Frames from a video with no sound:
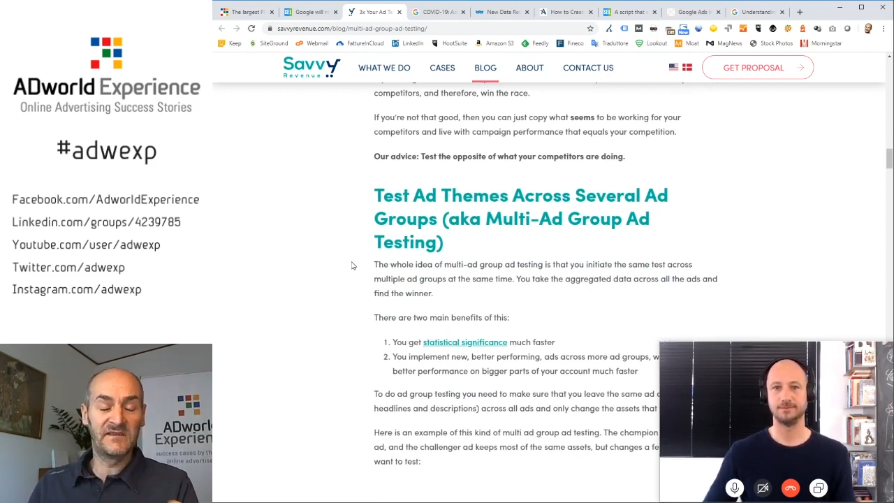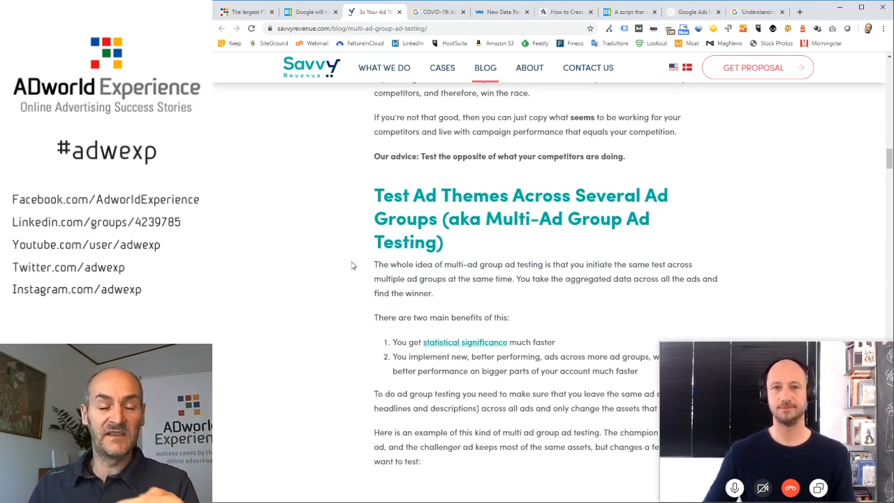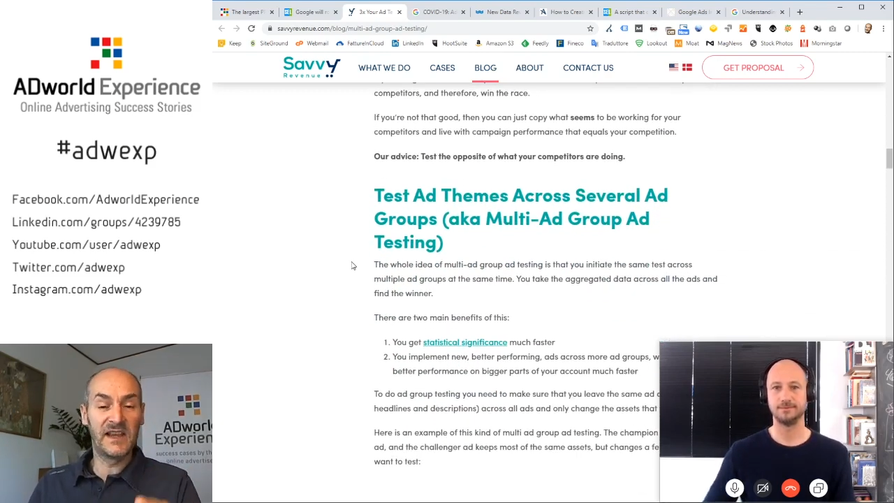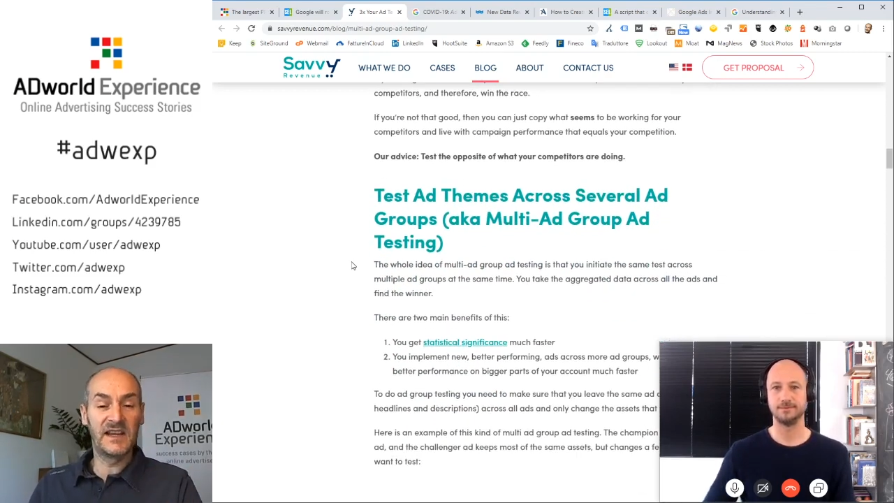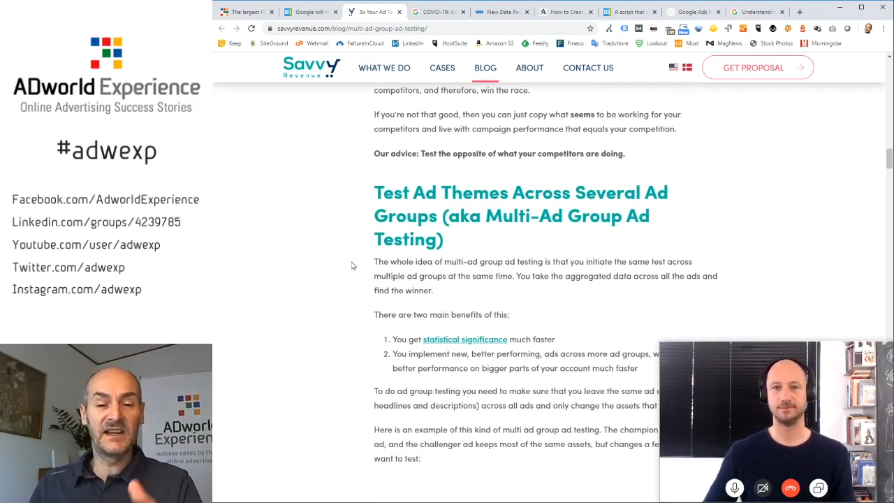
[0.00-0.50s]

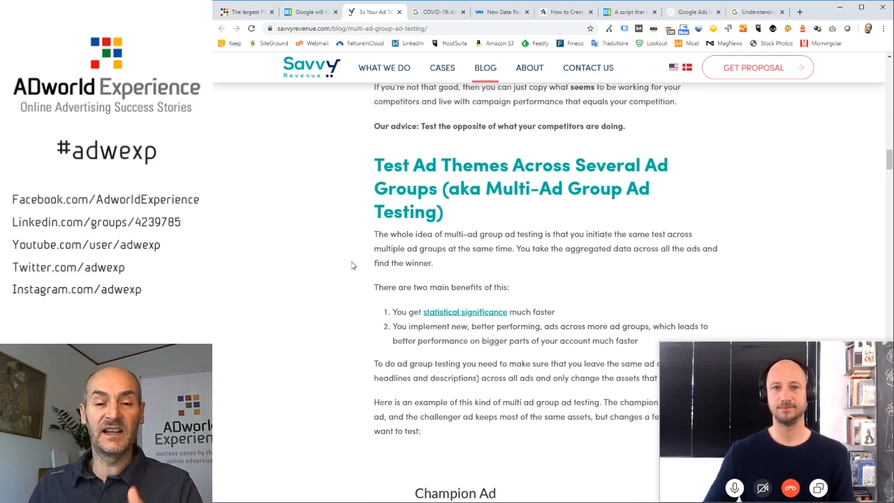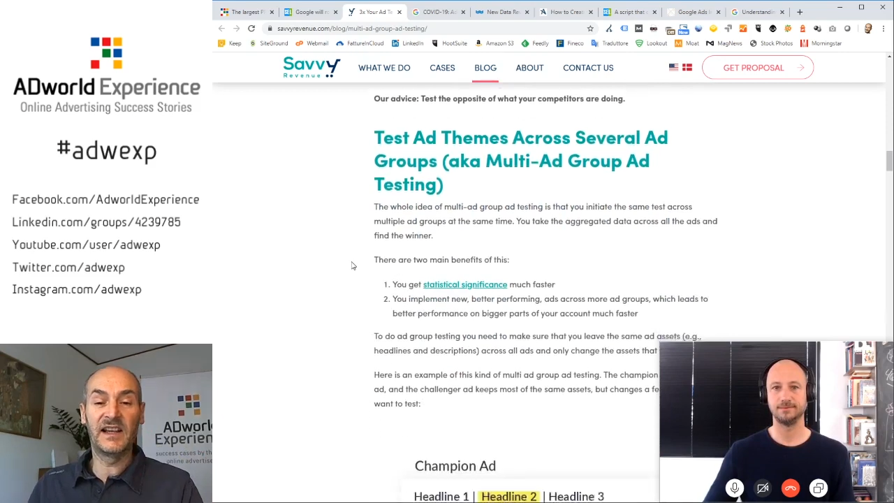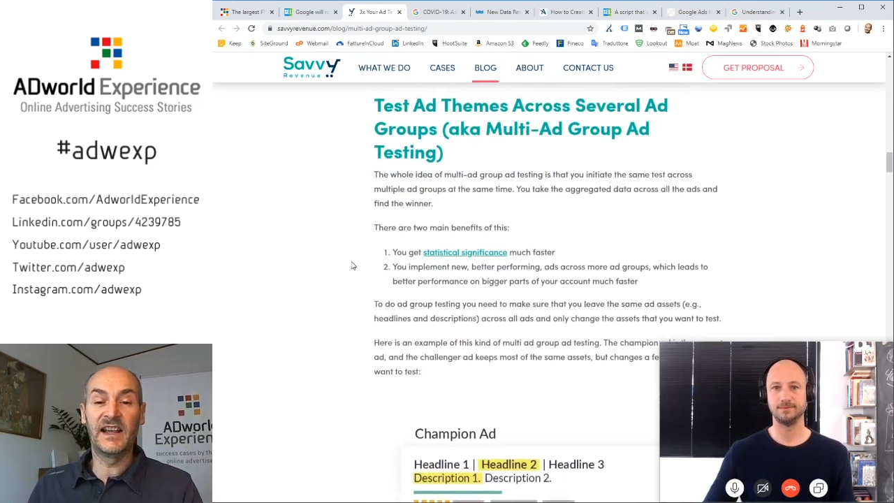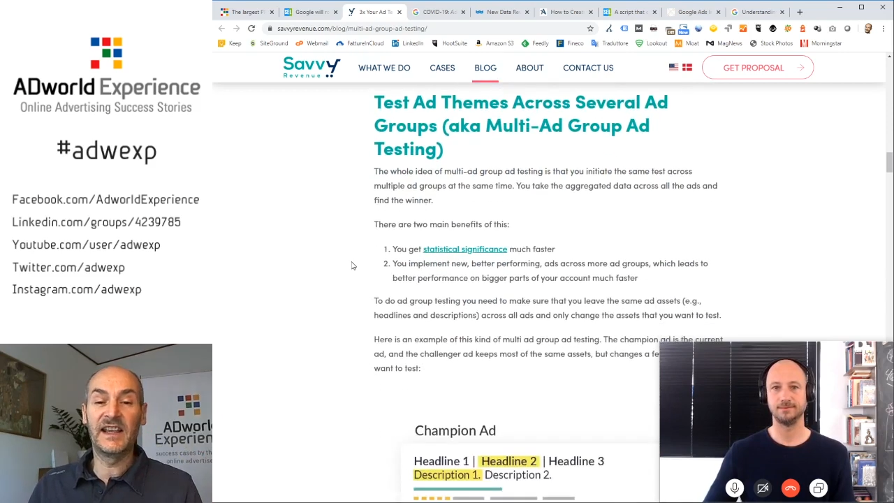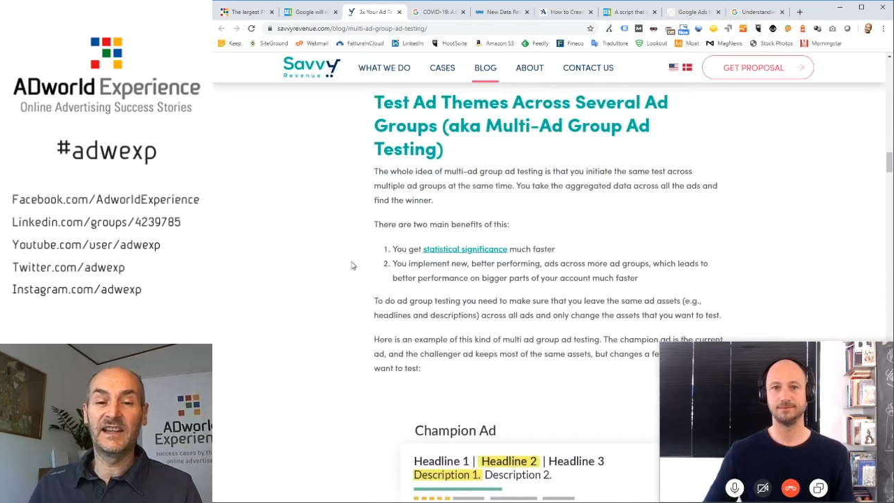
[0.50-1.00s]
in
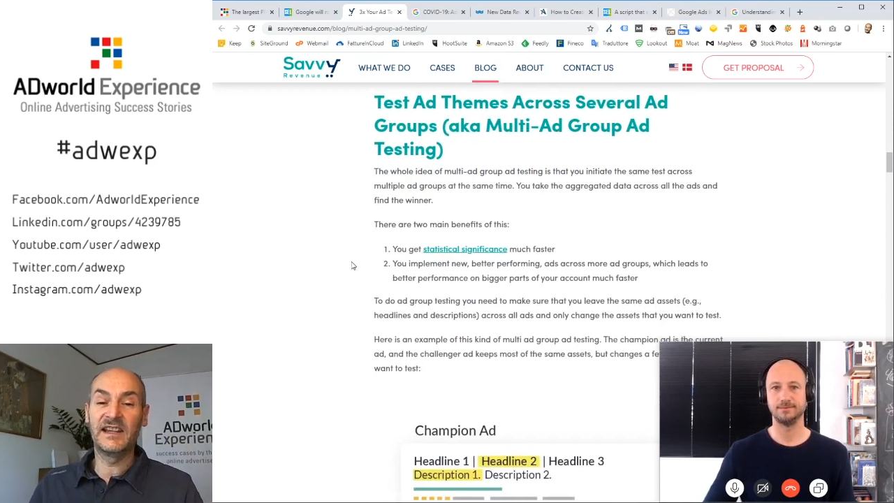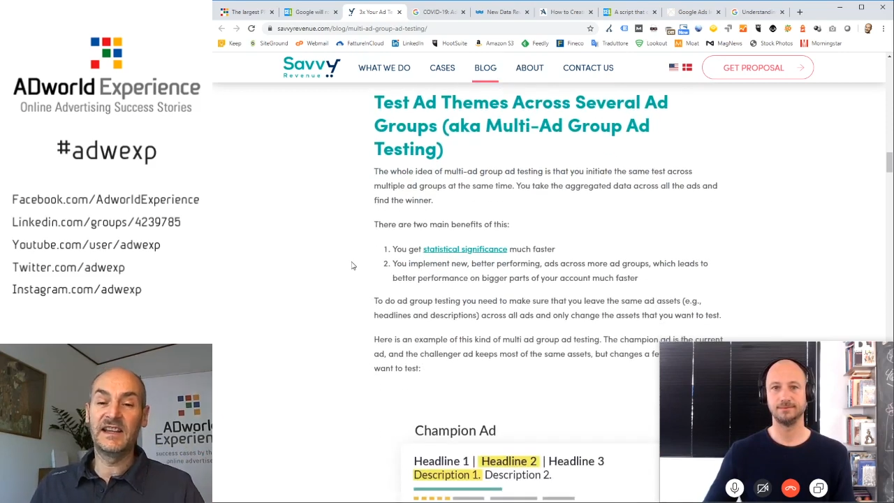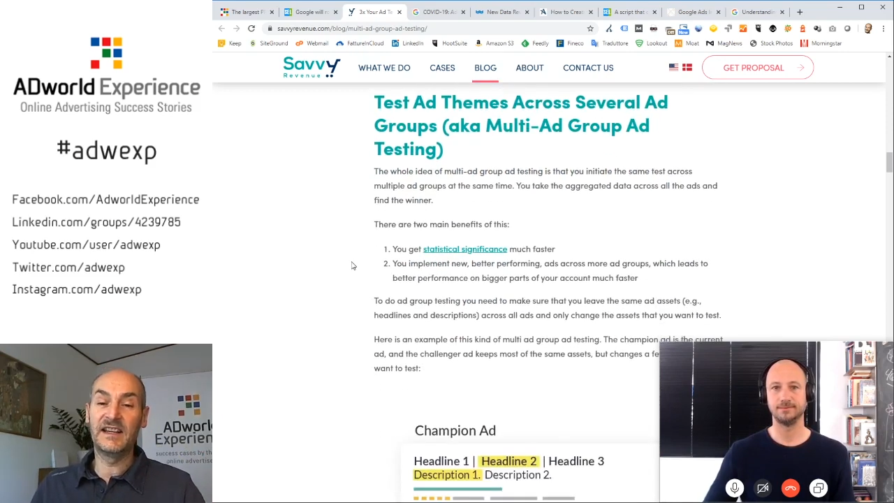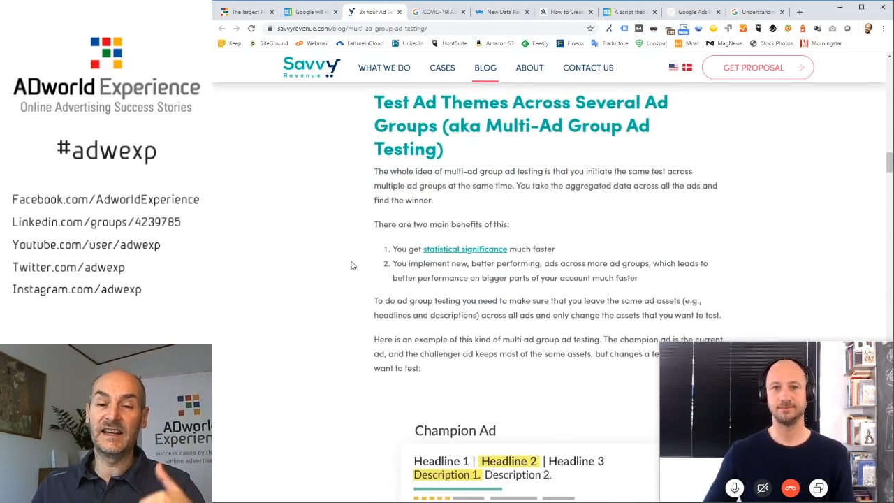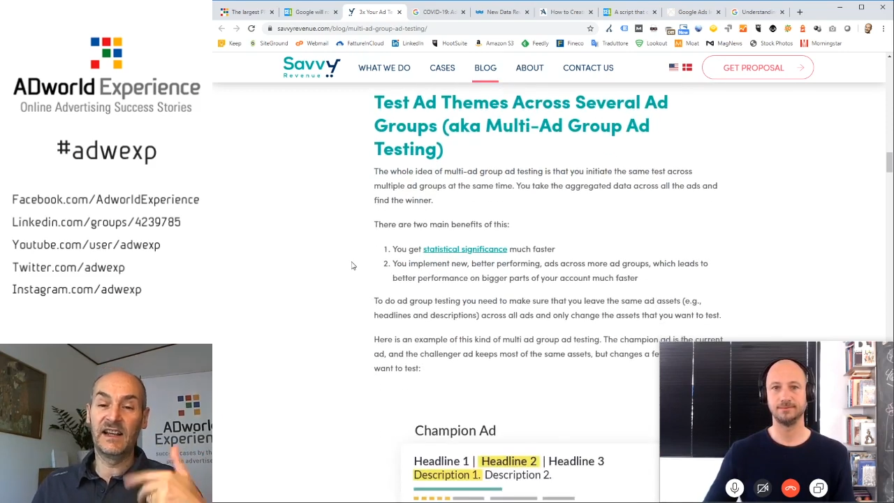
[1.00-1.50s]

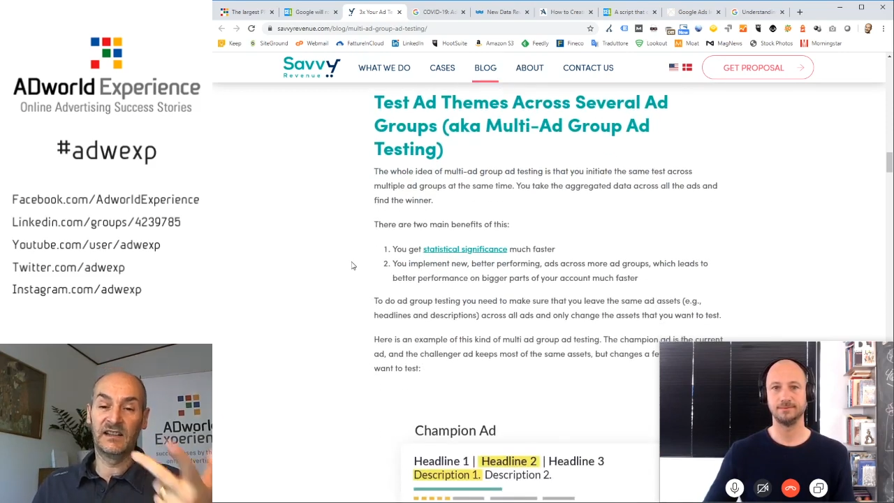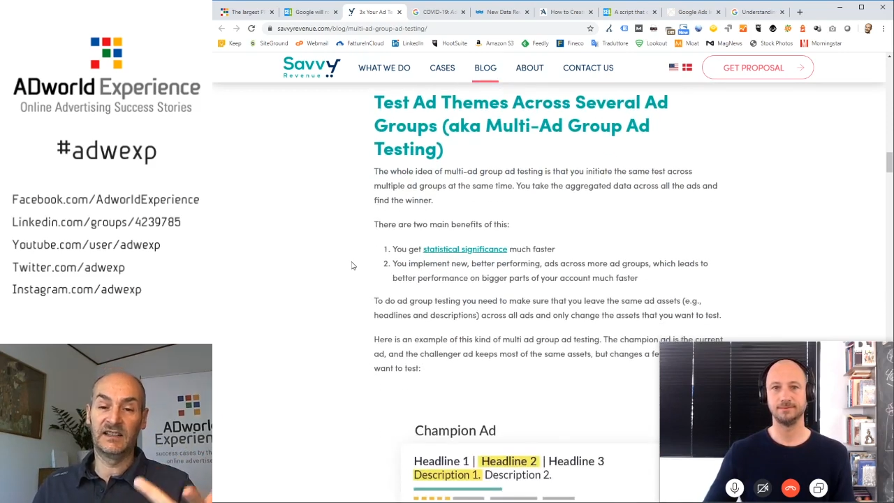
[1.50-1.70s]
the